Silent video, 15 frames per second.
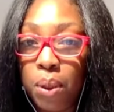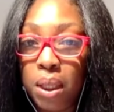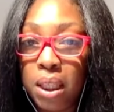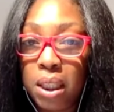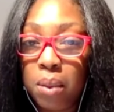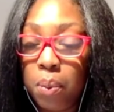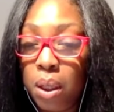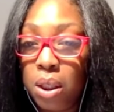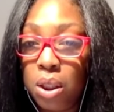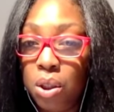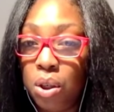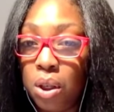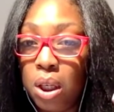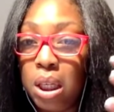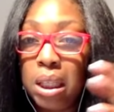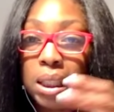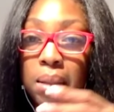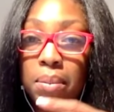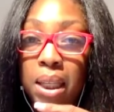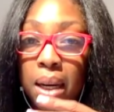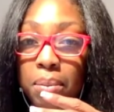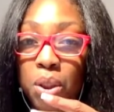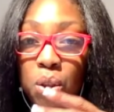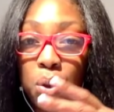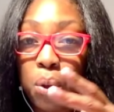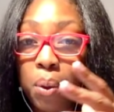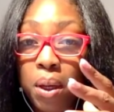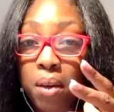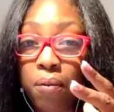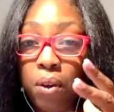with this person. Sometimes you
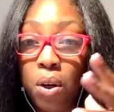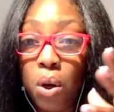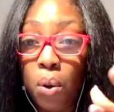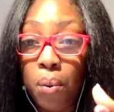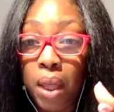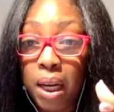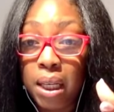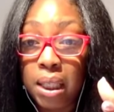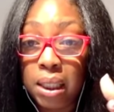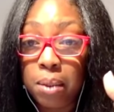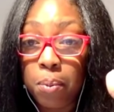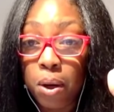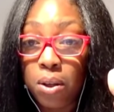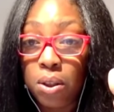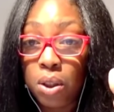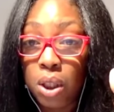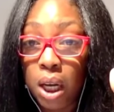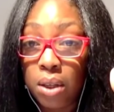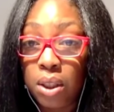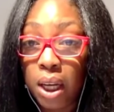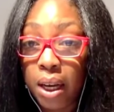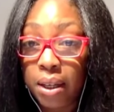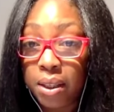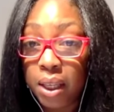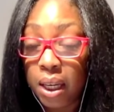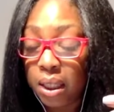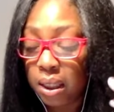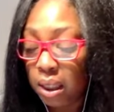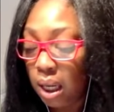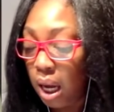don't even know that this person does
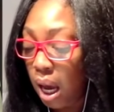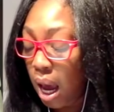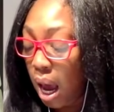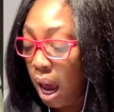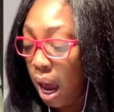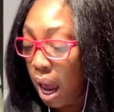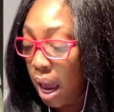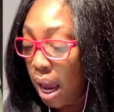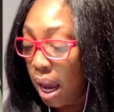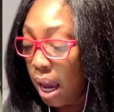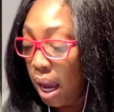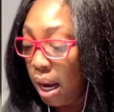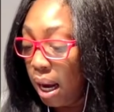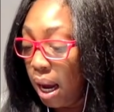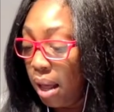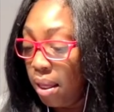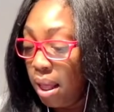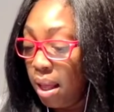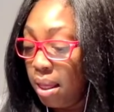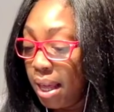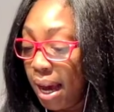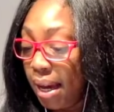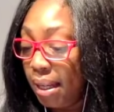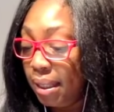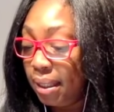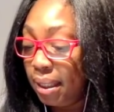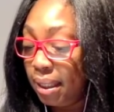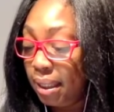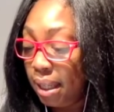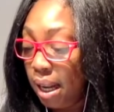exist. And that is
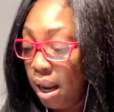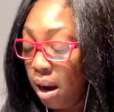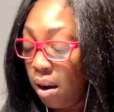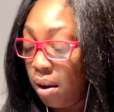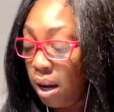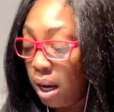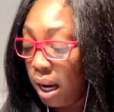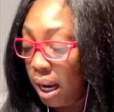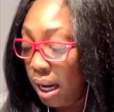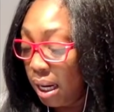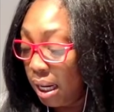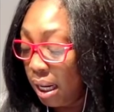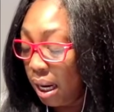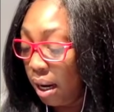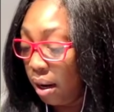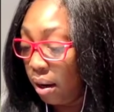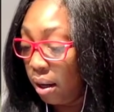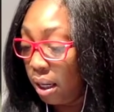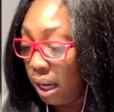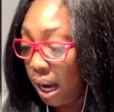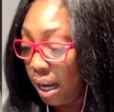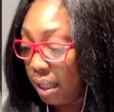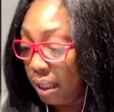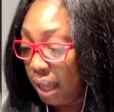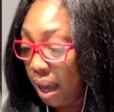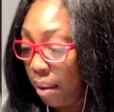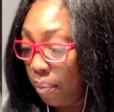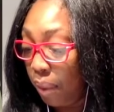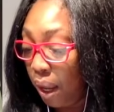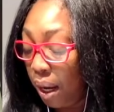the scenario, and here that is
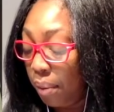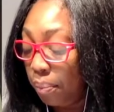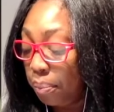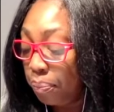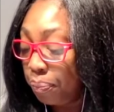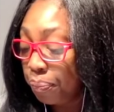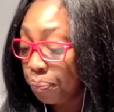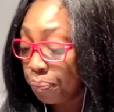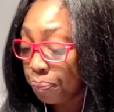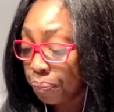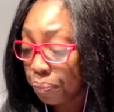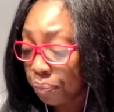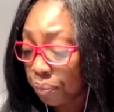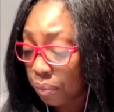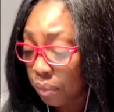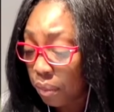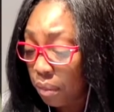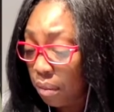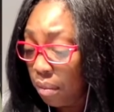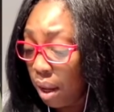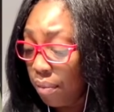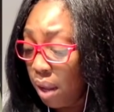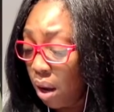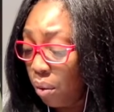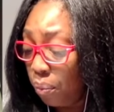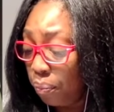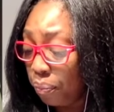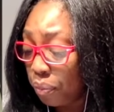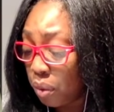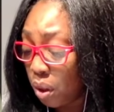happening. Now,
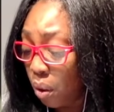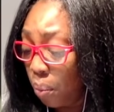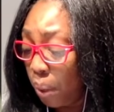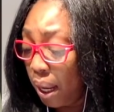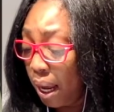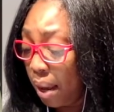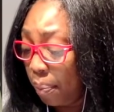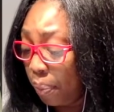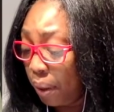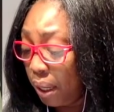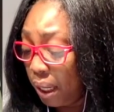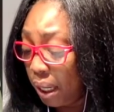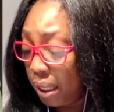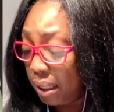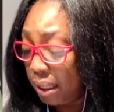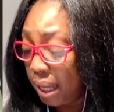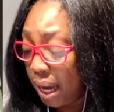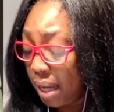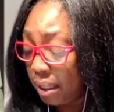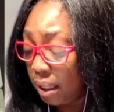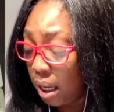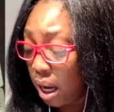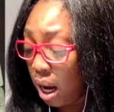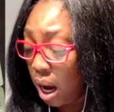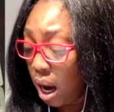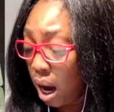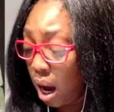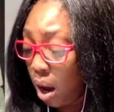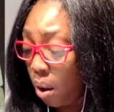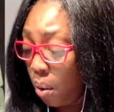what happened is that
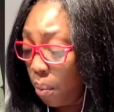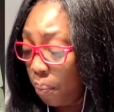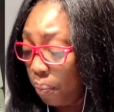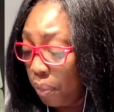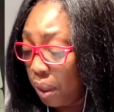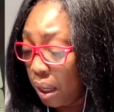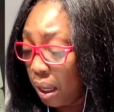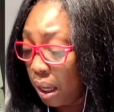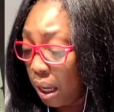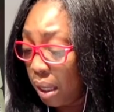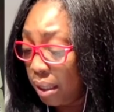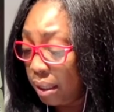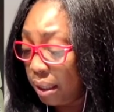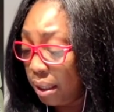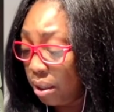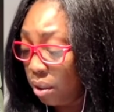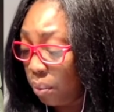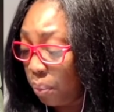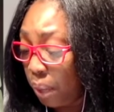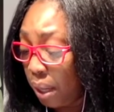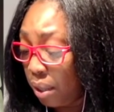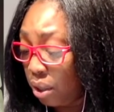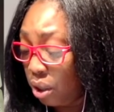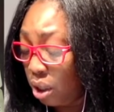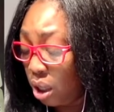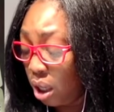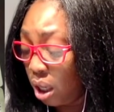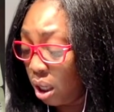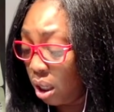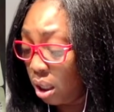a
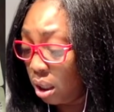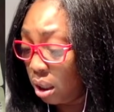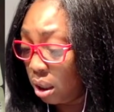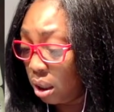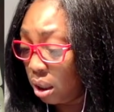situation